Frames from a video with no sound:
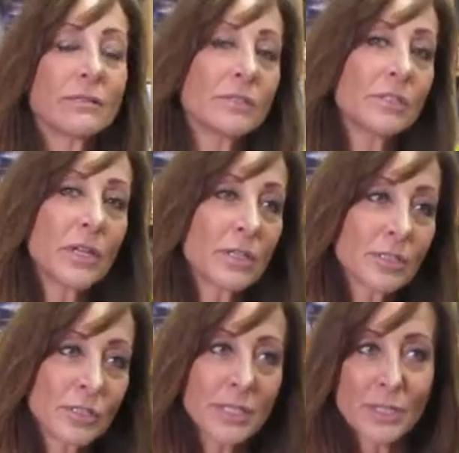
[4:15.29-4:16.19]
the
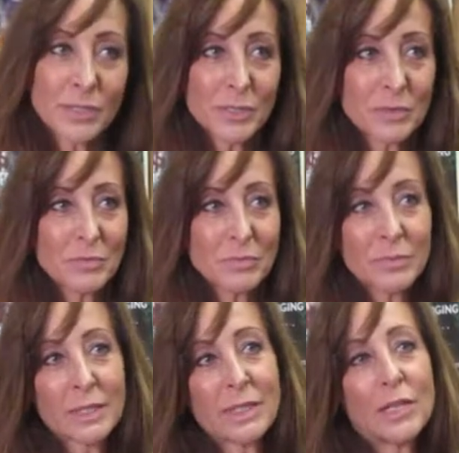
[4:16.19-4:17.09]
doctor tells them,
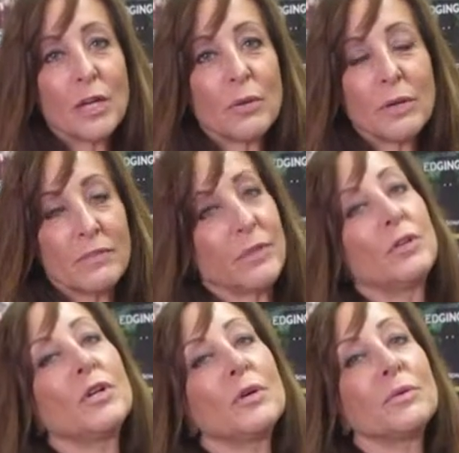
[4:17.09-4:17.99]
you know, if
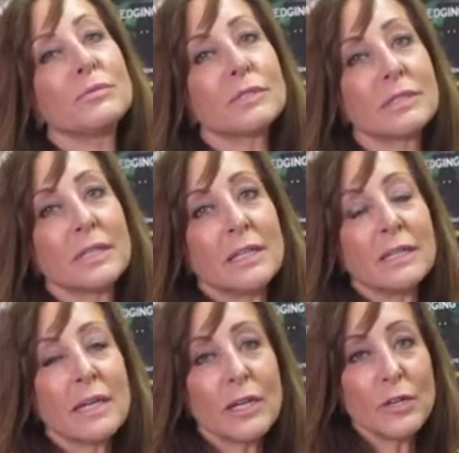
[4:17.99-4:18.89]
you don't
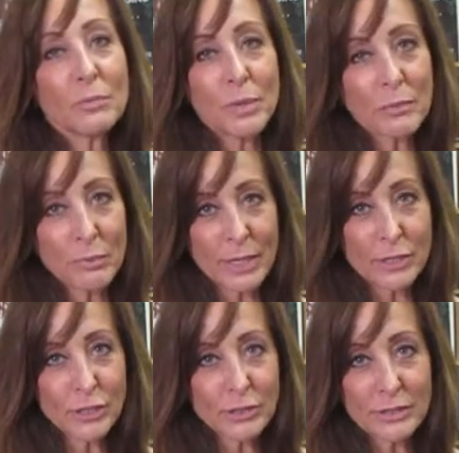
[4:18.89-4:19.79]
get your blood
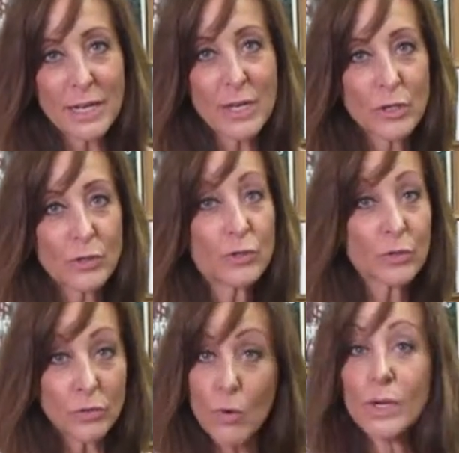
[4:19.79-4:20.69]
pressure down,
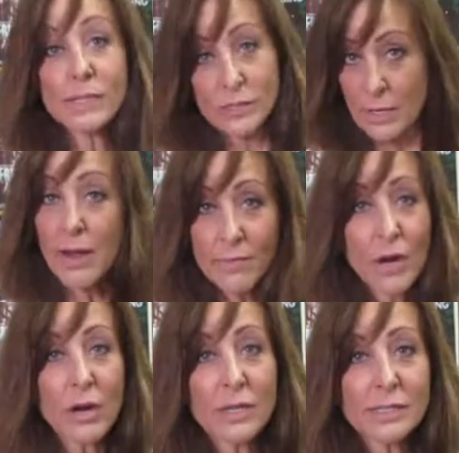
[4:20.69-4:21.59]
you're going to have
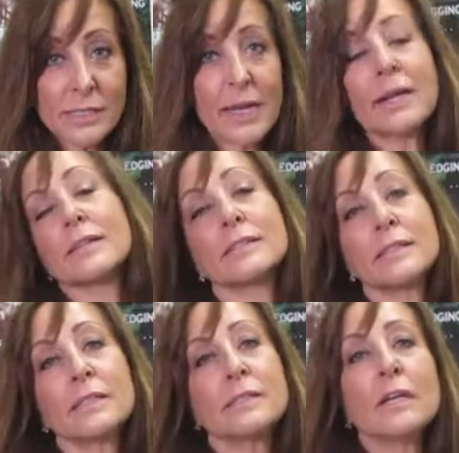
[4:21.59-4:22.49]
a heart attack,
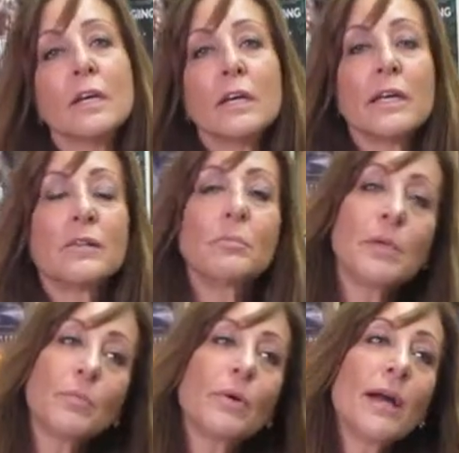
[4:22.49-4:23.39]
and the
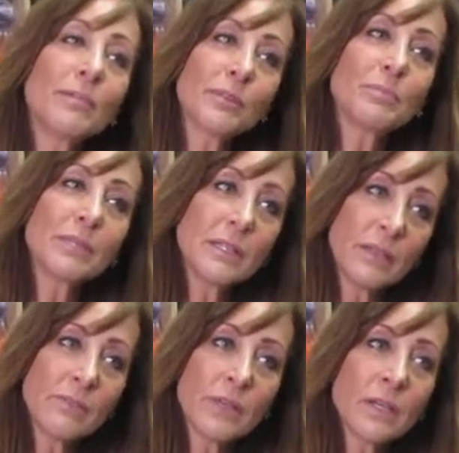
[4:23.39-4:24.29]
people have to
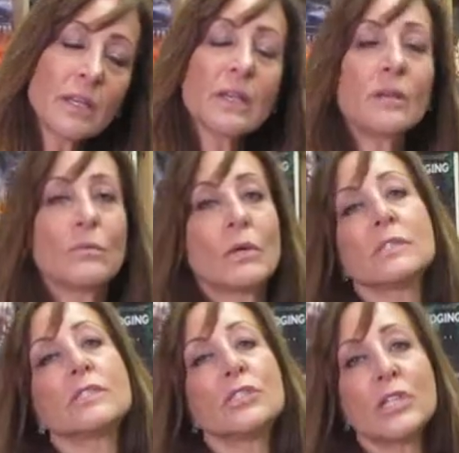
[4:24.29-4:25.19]
believe it and
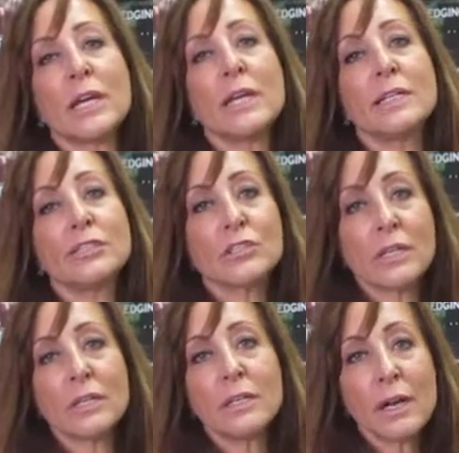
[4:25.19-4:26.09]
want to change
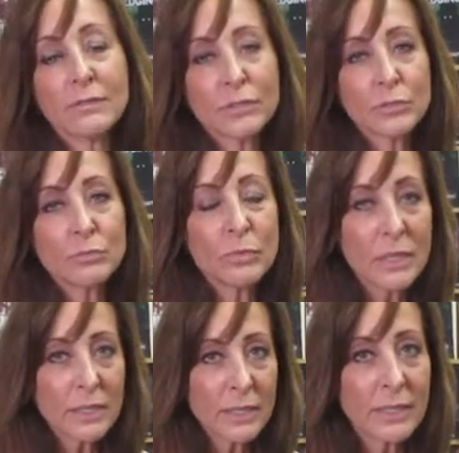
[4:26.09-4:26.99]
enough to
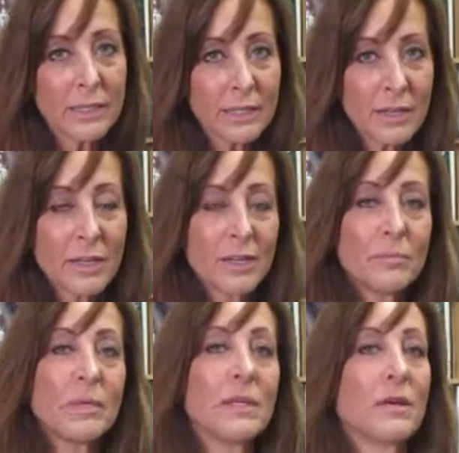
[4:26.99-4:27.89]
really
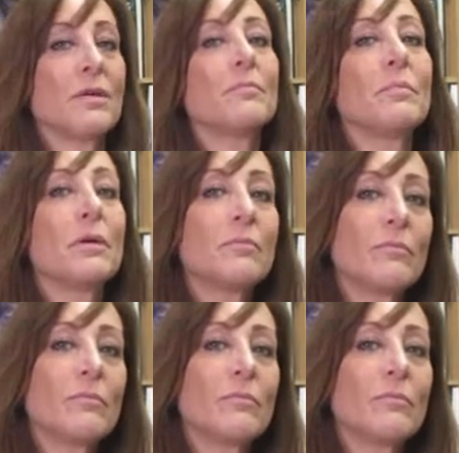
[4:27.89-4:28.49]
become,